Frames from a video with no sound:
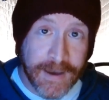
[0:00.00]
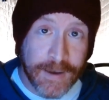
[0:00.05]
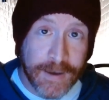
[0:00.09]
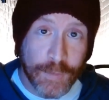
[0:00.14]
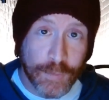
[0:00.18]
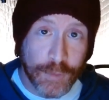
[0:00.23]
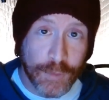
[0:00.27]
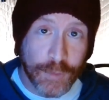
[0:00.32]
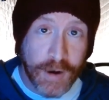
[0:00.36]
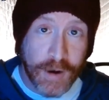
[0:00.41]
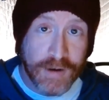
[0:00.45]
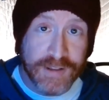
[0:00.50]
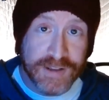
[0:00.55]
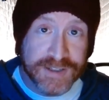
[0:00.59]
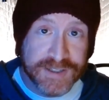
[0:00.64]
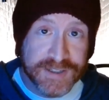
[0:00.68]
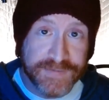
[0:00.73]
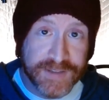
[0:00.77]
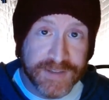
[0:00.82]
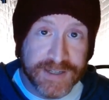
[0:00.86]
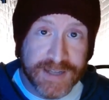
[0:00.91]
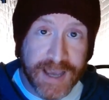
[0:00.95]

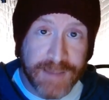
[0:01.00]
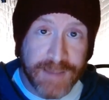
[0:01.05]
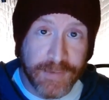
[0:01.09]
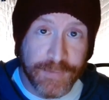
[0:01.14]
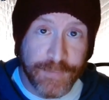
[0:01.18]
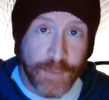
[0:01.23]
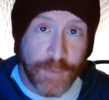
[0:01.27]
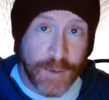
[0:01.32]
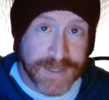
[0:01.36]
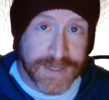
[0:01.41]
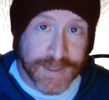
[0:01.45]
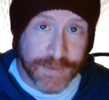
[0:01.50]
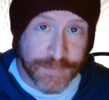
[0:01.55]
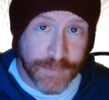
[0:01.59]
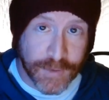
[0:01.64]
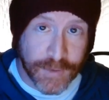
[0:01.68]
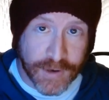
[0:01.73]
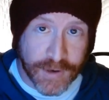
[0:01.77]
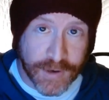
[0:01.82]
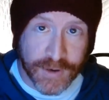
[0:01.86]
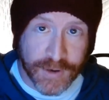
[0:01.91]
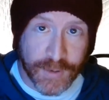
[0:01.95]
regardless of the type of
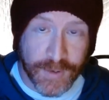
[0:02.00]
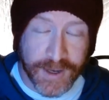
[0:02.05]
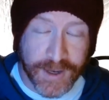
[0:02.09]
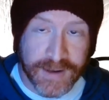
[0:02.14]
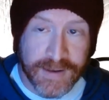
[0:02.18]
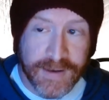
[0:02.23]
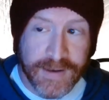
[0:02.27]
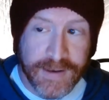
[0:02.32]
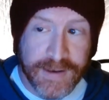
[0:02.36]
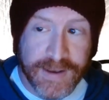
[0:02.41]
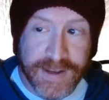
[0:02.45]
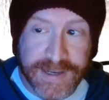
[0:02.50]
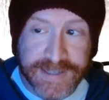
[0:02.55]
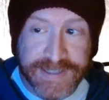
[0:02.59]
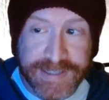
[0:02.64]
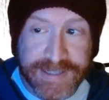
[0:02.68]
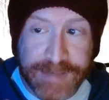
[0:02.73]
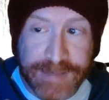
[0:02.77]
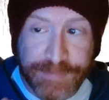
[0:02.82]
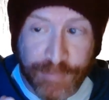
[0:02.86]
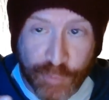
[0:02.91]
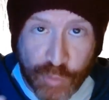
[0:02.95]
voiceover you're doing, is
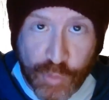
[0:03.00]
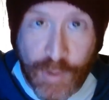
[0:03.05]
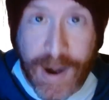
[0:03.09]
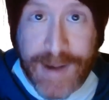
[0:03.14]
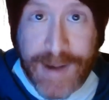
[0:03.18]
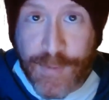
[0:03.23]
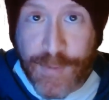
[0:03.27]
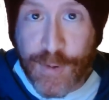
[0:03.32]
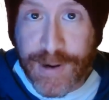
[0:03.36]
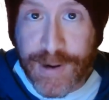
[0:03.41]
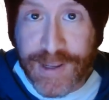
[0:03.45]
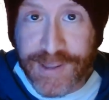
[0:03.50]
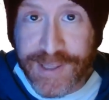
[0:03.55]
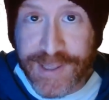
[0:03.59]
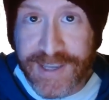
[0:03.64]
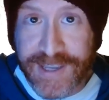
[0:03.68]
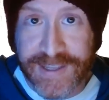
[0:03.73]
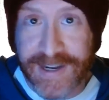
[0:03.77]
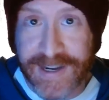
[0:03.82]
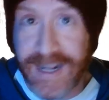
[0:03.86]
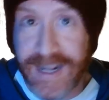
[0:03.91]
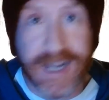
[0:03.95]
the primary
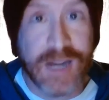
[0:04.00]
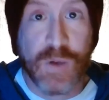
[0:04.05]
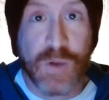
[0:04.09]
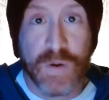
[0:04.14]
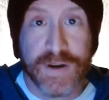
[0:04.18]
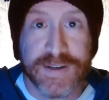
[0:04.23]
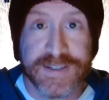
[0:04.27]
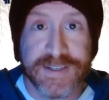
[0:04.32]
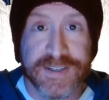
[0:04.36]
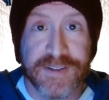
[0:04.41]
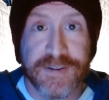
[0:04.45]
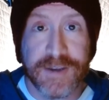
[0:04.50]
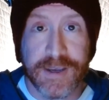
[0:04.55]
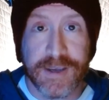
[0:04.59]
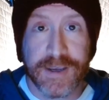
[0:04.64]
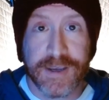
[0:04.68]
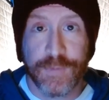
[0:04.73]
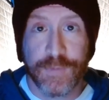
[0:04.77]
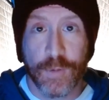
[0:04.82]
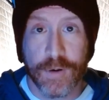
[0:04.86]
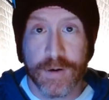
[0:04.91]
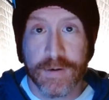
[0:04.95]
thing that anyone is looking
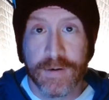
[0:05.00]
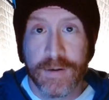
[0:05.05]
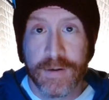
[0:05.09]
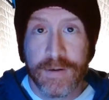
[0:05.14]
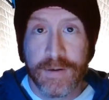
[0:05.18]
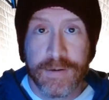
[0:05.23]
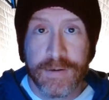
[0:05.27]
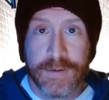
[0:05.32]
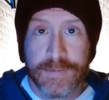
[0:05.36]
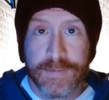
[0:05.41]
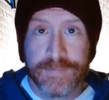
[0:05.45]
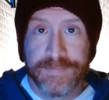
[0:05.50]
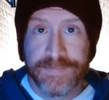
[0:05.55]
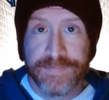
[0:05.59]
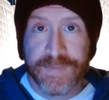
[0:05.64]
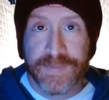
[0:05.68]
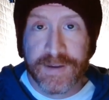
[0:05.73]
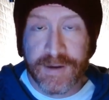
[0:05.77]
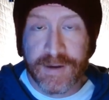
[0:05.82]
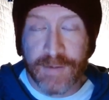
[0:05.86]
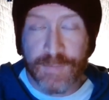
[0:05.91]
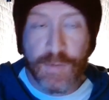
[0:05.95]
for.
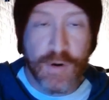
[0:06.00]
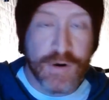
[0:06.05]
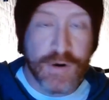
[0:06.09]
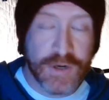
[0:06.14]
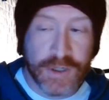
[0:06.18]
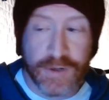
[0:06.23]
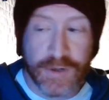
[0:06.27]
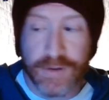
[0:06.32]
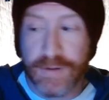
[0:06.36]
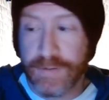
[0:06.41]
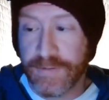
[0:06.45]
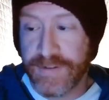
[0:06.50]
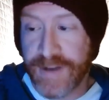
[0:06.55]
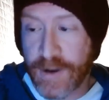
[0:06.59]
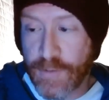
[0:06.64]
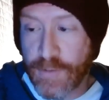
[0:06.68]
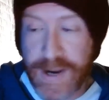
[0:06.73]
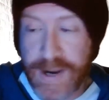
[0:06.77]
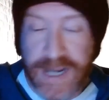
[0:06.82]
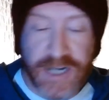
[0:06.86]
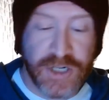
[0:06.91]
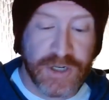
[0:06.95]
Commercial,
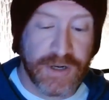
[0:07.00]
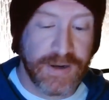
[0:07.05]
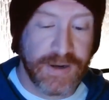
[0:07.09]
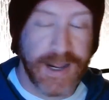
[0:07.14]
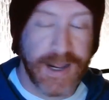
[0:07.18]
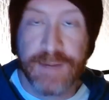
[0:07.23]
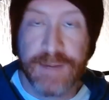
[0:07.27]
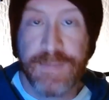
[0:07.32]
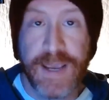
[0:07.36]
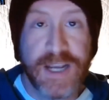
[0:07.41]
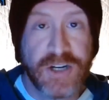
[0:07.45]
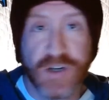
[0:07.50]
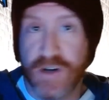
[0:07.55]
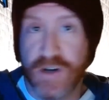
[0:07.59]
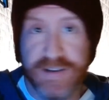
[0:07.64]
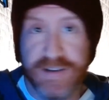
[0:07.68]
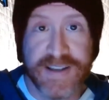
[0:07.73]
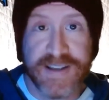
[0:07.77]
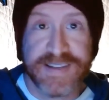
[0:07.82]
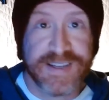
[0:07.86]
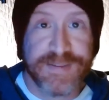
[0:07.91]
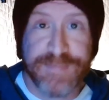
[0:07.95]
narration, animation,
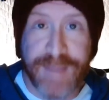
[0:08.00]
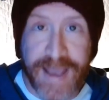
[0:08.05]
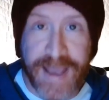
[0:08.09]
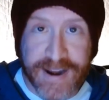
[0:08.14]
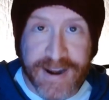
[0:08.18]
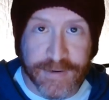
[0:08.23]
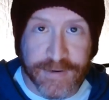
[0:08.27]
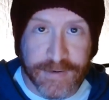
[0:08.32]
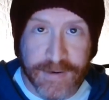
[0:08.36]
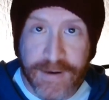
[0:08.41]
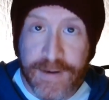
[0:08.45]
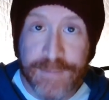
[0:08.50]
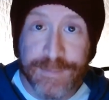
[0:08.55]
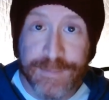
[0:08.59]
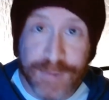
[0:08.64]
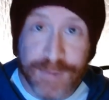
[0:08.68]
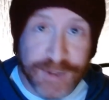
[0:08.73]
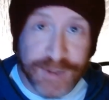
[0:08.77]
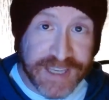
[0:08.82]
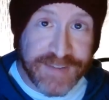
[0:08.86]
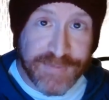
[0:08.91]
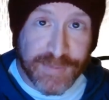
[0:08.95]
it doesn't matter.
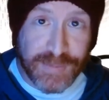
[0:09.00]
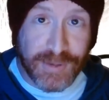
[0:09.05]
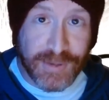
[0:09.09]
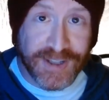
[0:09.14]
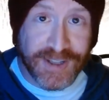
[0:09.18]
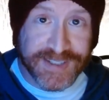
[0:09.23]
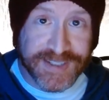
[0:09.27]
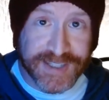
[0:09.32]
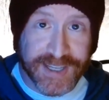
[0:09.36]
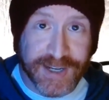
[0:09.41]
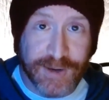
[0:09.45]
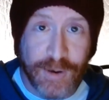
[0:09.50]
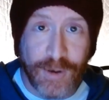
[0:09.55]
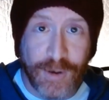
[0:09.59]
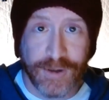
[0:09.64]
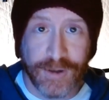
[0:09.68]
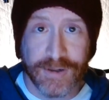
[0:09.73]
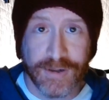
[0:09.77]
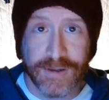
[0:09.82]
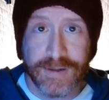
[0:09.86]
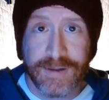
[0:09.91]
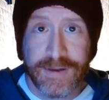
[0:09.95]
Believable is the
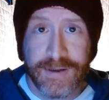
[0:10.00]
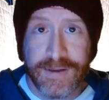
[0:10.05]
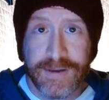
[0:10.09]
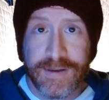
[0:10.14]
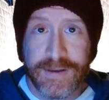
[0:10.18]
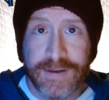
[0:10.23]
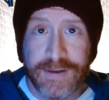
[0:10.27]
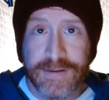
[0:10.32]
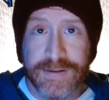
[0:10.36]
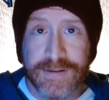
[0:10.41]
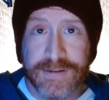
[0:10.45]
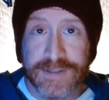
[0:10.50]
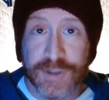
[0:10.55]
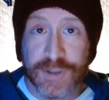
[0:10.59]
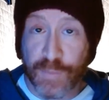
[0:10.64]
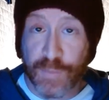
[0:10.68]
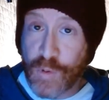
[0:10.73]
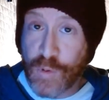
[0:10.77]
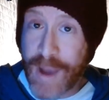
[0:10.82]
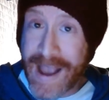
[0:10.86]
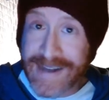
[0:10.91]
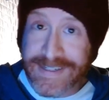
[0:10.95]
goal. So
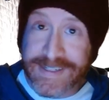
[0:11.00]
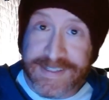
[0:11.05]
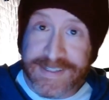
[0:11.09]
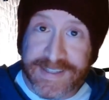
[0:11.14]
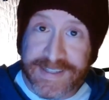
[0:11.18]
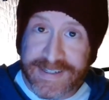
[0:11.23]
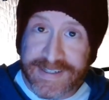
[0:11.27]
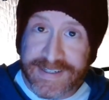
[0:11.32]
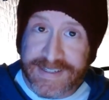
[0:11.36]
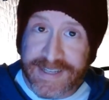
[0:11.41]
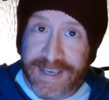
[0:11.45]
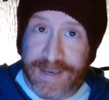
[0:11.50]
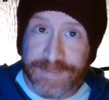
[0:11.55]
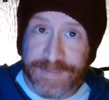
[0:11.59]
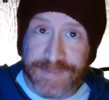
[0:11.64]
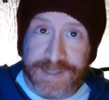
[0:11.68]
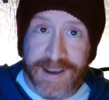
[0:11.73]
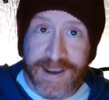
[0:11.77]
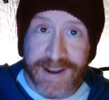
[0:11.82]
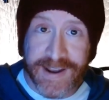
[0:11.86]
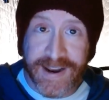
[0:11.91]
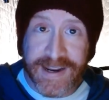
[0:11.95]
practice these
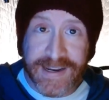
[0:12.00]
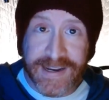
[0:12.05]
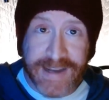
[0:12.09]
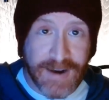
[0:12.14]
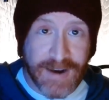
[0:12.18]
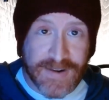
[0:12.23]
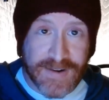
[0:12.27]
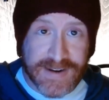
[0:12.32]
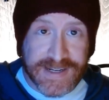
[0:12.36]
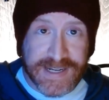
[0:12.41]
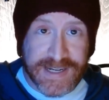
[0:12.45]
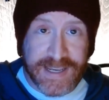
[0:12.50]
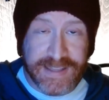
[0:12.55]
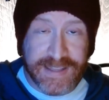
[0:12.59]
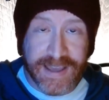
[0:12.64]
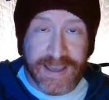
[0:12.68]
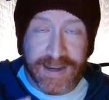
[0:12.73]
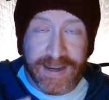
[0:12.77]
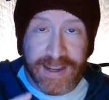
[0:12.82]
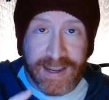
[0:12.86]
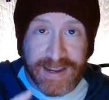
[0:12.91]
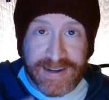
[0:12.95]
tips, and I guarantee
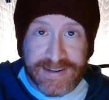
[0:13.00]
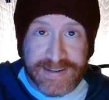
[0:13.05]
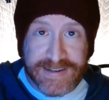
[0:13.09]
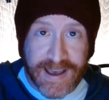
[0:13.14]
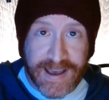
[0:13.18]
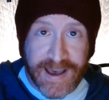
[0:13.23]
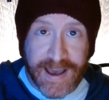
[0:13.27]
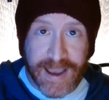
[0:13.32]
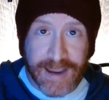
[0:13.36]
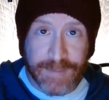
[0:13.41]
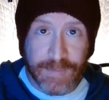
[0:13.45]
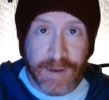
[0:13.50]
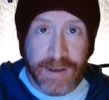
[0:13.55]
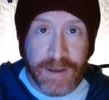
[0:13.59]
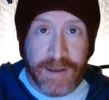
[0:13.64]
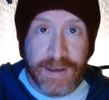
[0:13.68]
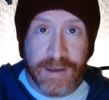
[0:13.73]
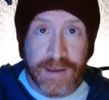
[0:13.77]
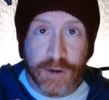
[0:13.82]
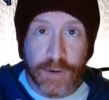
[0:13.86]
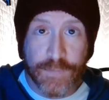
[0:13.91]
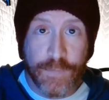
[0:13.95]
that in time,
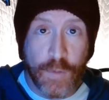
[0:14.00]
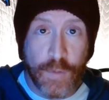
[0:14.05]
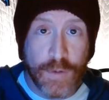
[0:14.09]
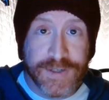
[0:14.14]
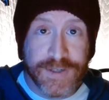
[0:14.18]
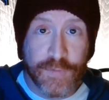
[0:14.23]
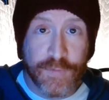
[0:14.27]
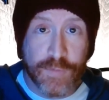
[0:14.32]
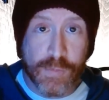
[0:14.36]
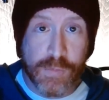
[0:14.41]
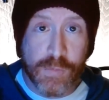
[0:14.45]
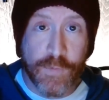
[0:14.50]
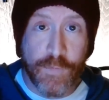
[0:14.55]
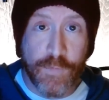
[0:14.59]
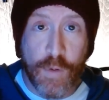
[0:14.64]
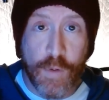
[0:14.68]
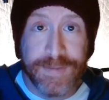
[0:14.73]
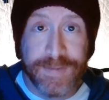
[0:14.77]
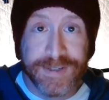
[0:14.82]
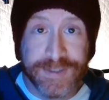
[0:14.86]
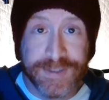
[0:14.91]
your voiceover performance